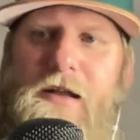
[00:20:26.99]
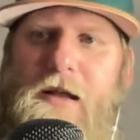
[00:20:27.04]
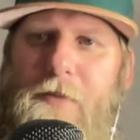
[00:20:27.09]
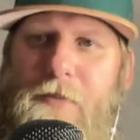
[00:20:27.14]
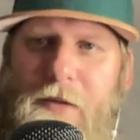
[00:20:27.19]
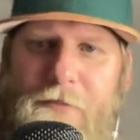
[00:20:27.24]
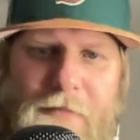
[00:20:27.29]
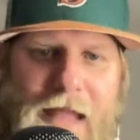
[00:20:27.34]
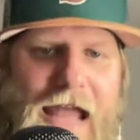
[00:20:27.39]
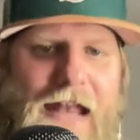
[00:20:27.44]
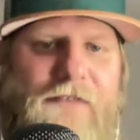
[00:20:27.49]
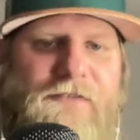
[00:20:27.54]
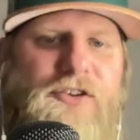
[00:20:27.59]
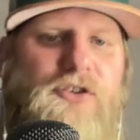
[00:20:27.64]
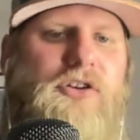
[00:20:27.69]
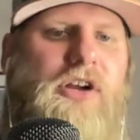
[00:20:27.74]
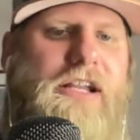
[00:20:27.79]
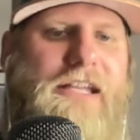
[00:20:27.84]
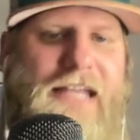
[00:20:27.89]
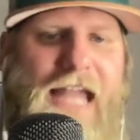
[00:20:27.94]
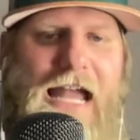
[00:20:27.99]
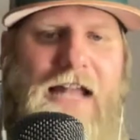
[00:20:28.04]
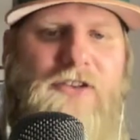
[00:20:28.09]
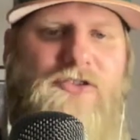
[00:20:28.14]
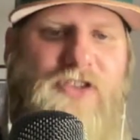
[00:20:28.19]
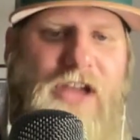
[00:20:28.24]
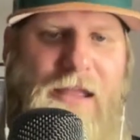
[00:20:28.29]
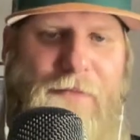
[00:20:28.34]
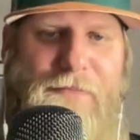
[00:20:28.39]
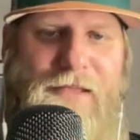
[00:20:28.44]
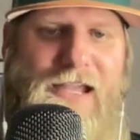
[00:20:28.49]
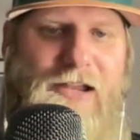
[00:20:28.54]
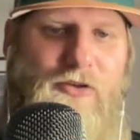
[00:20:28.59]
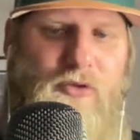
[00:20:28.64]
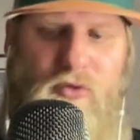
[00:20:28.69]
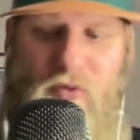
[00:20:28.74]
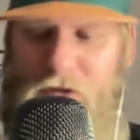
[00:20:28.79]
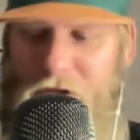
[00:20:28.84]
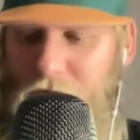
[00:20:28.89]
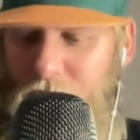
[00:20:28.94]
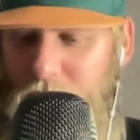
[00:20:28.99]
But, man, if you could get JP and Julio